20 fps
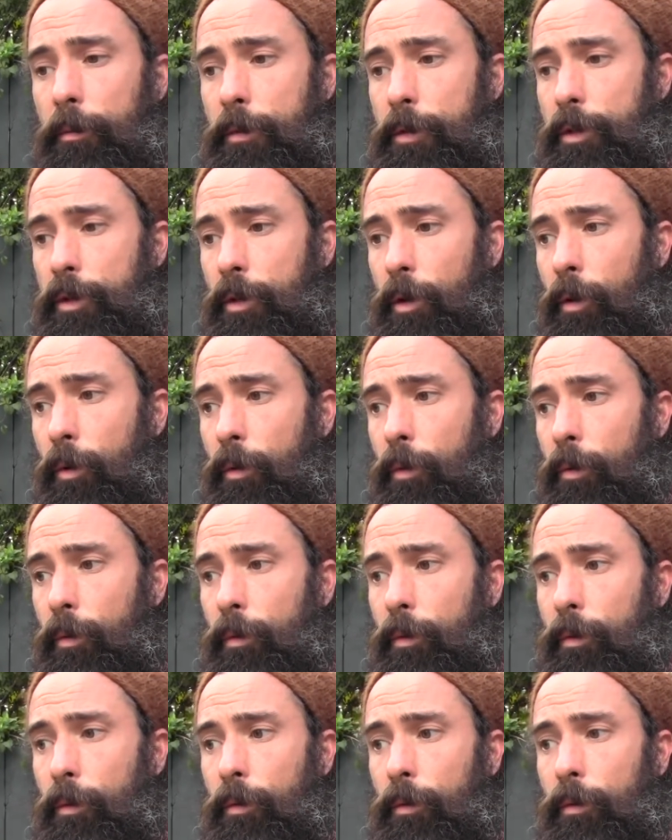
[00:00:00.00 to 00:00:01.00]
So
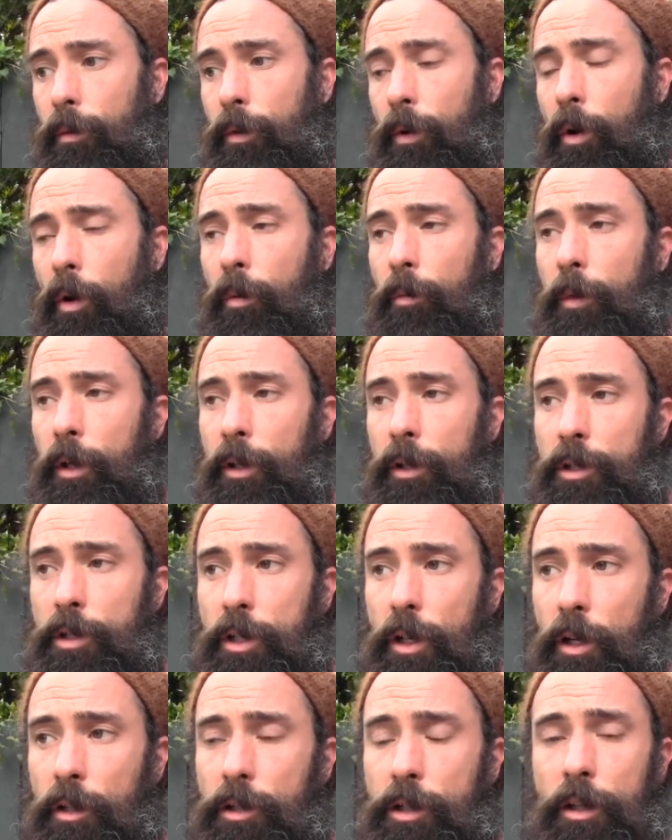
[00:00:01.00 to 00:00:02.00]
Omar the
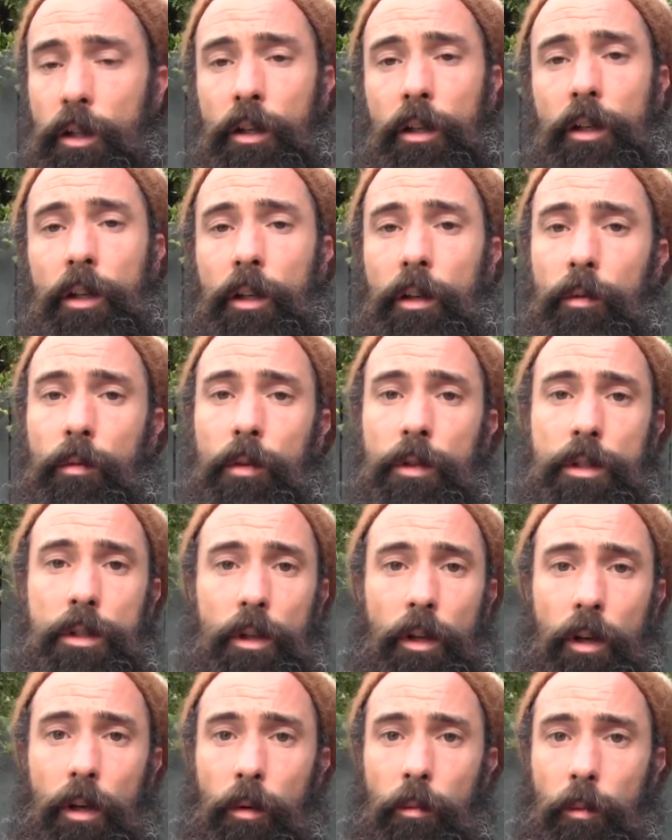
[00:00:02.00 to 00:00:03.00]
Chechen, he was
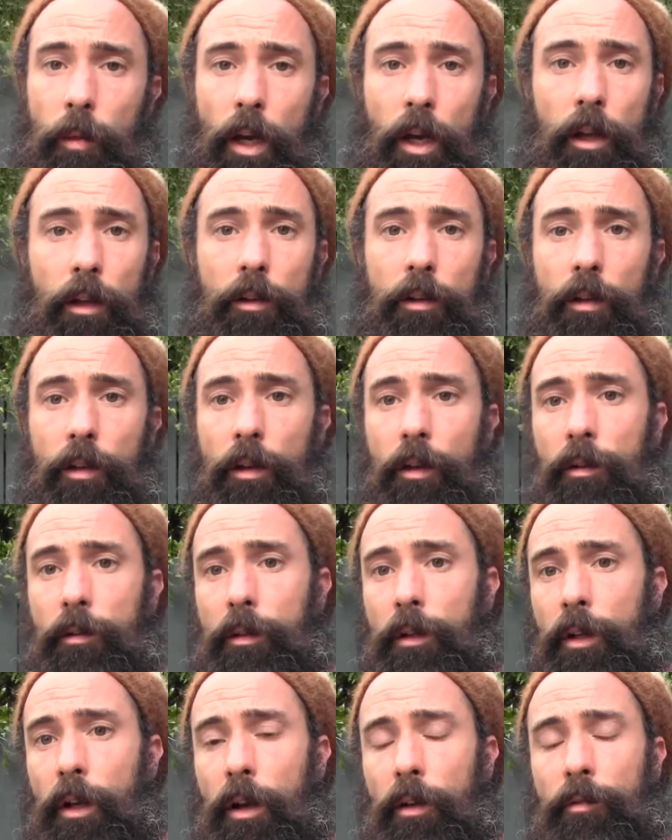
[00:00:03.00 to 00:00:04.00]
the commander.
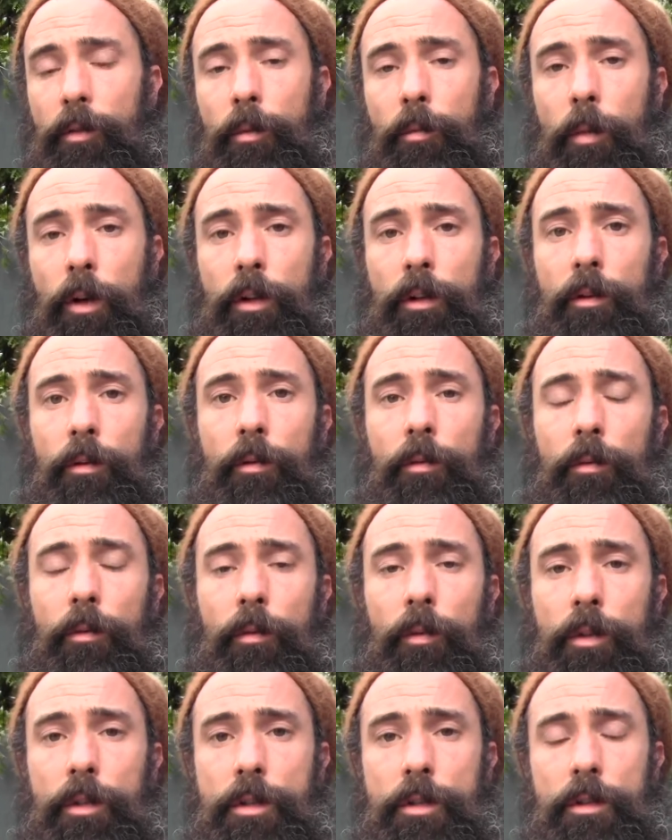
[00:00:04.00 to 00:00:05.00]
Everybody
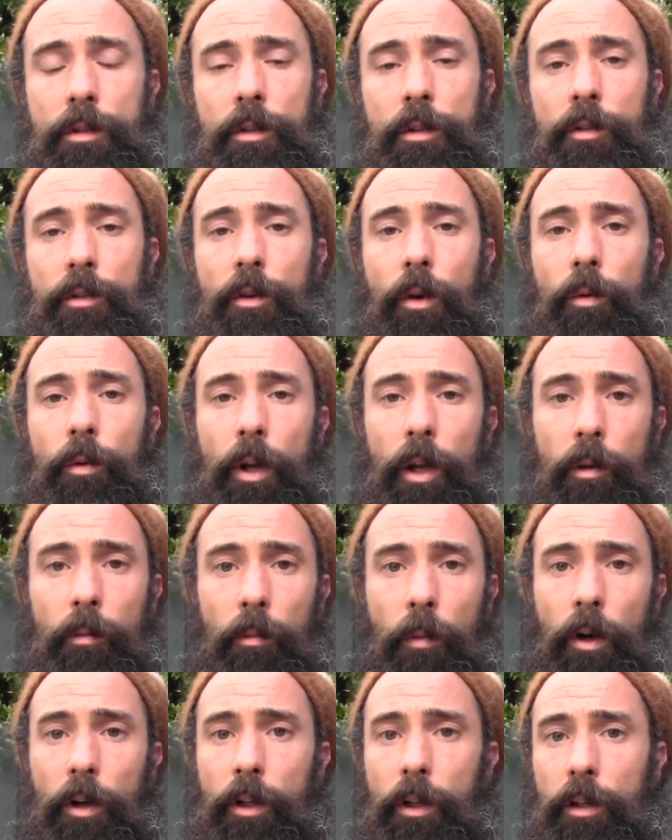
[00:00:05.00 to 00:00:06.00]
was to donate
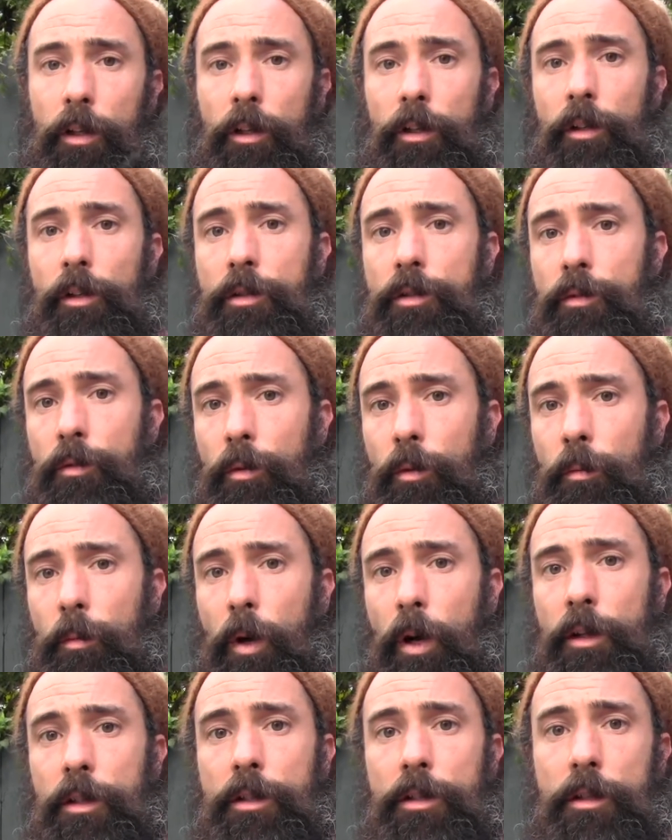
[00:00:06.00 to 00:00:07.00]
money to this group
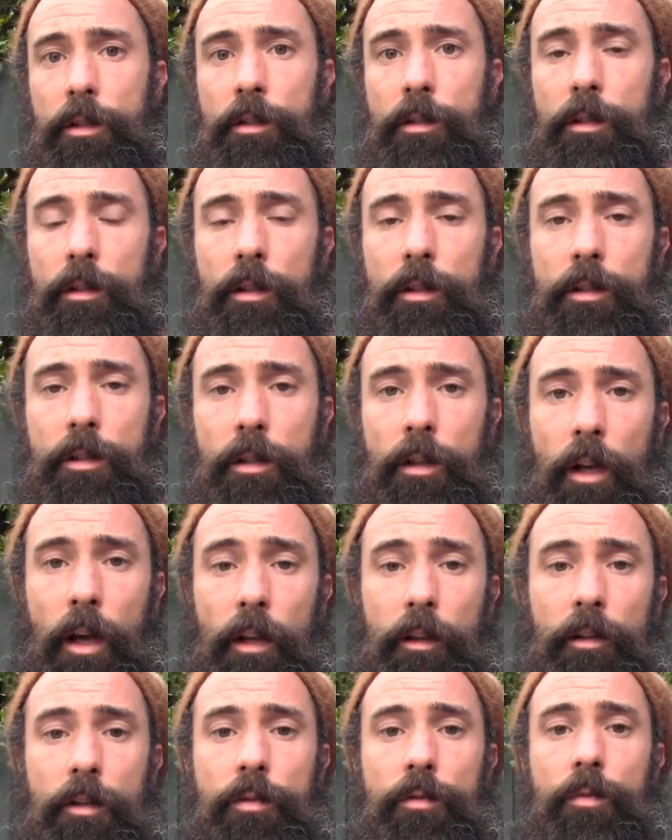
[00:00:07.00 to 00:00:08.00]
ISIS and this and
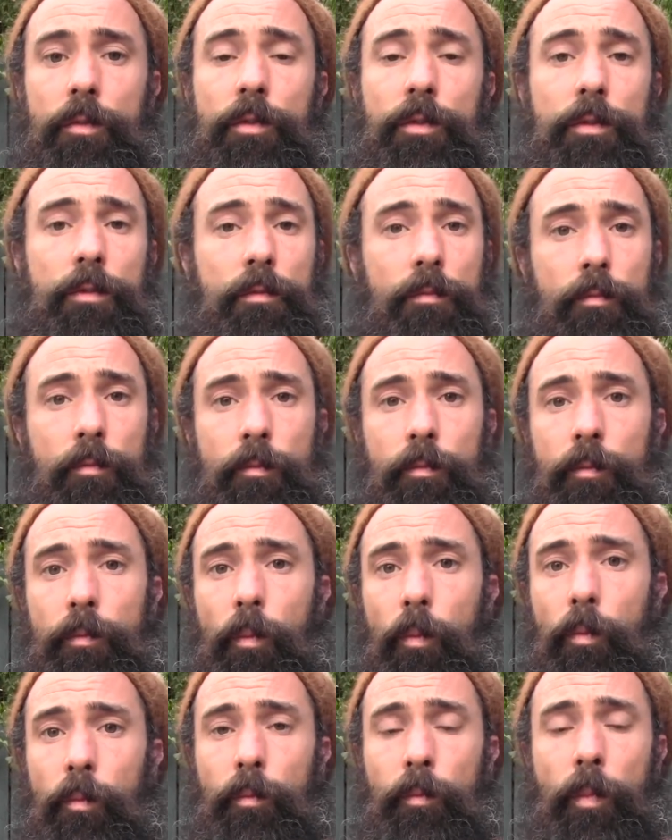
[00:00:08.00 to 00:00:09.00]
that. This was
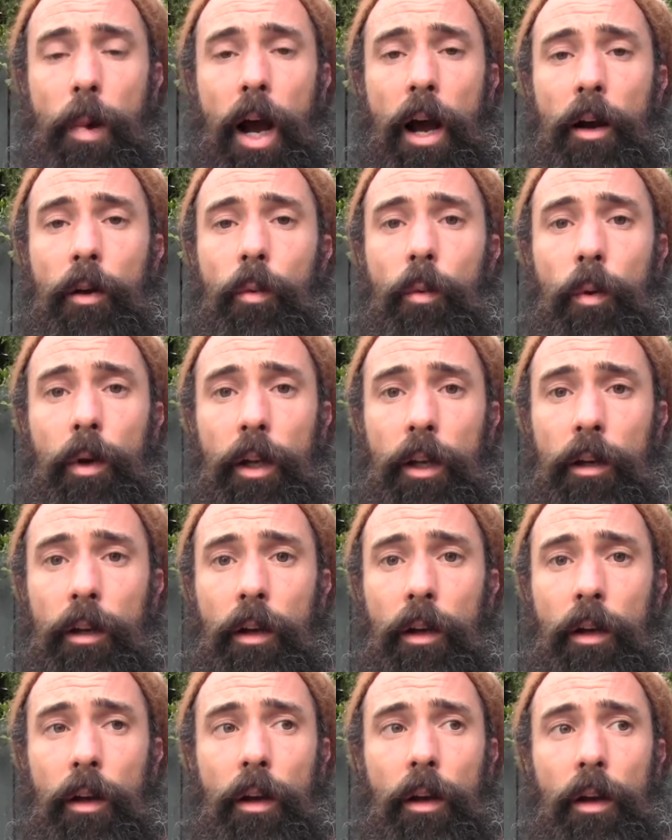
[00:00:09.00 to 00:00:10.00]
back when
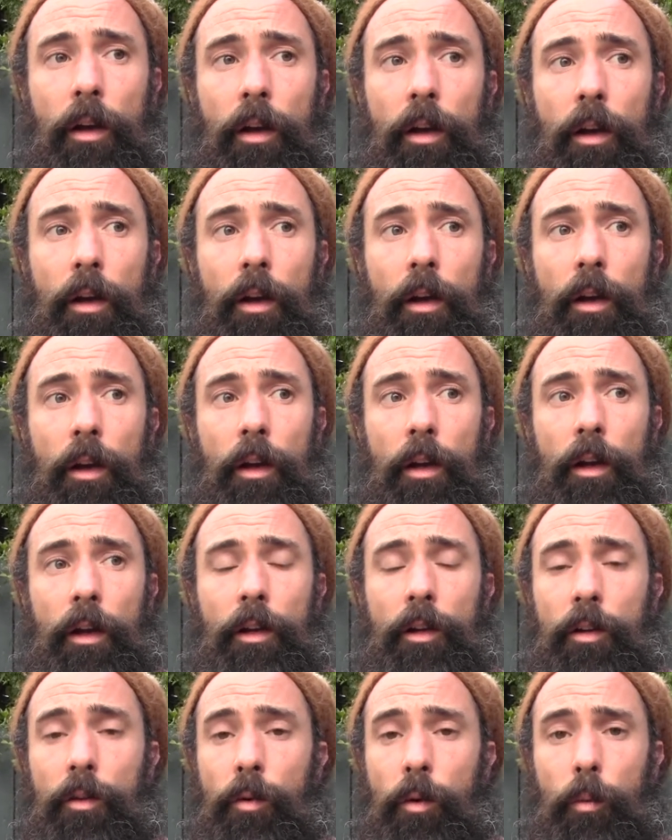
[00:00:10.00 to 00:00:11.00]

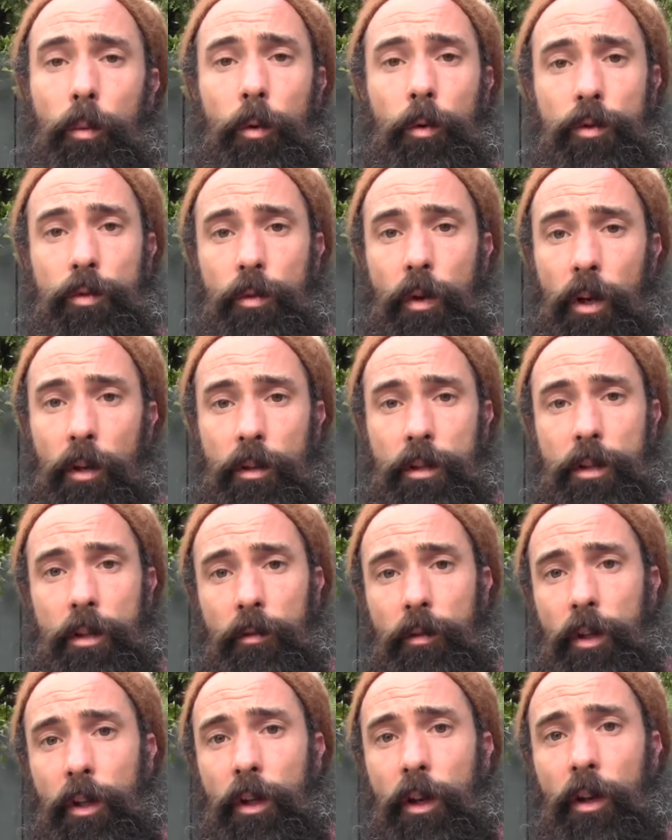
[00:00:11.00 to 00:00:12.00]
the group was
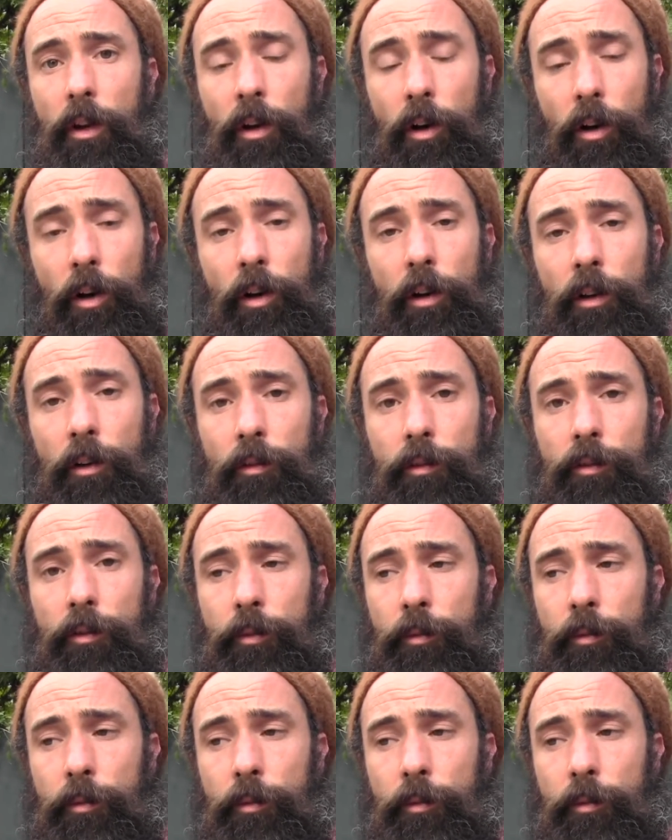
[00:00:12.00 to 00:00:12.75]
relatively unheard of.